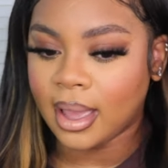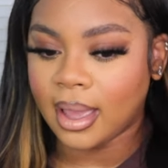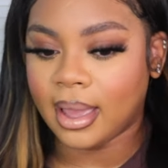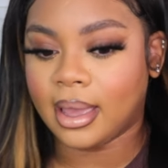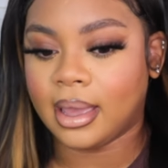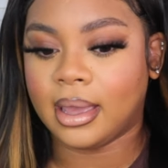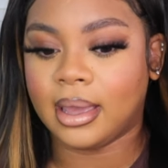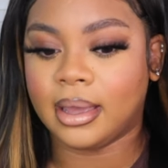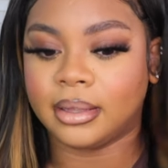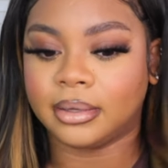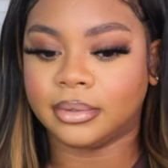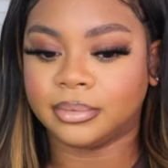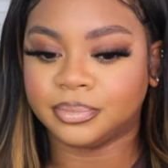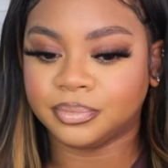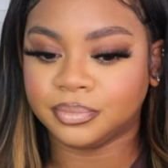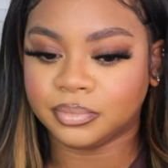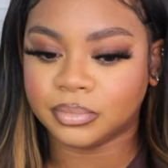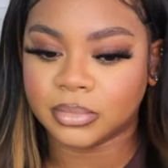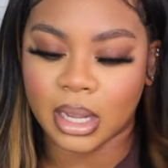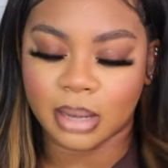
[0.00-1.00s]

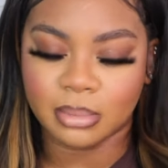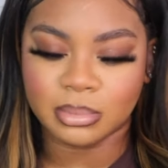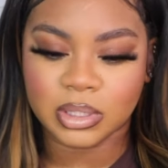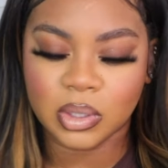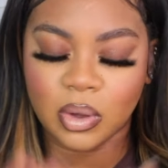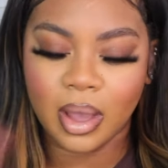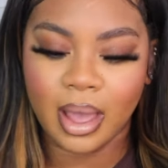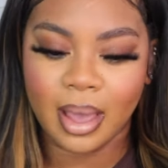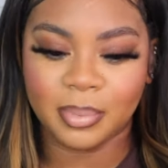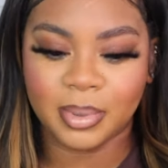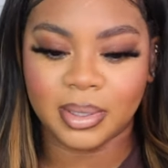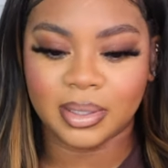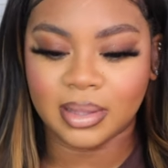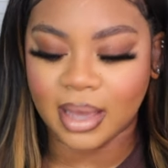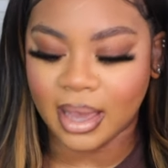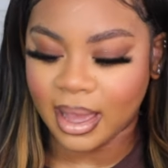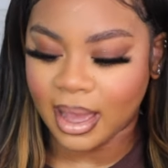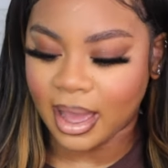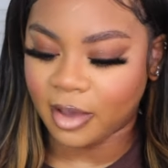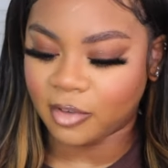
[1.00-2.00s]
and I'm so happy
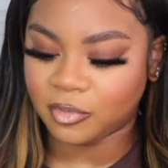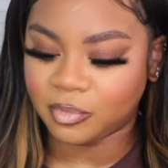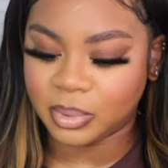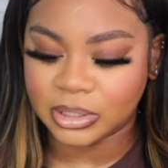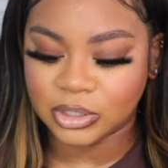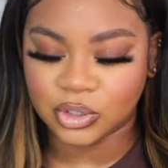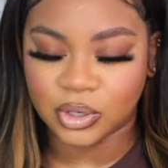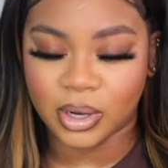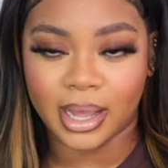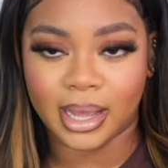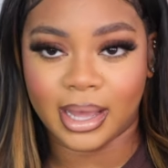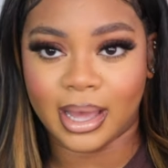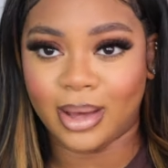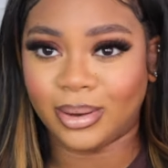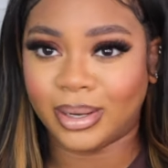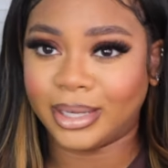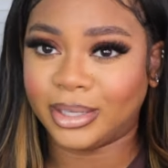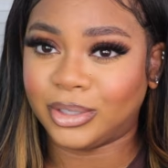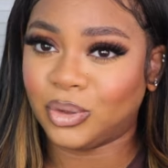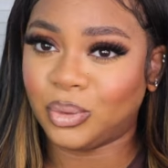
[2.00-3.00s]
that I've been trying
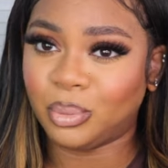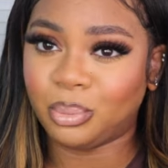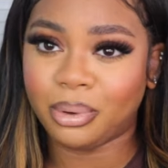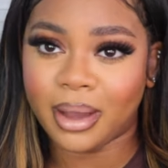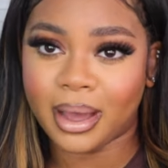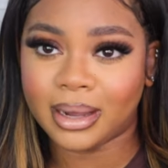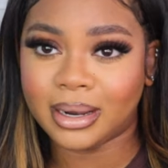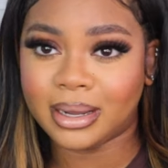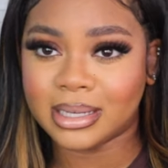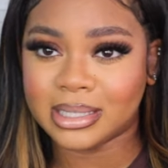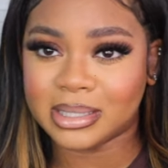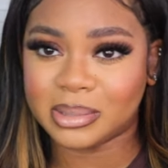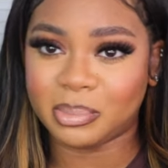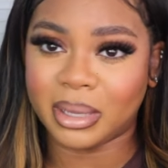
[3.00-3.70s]
out like new products,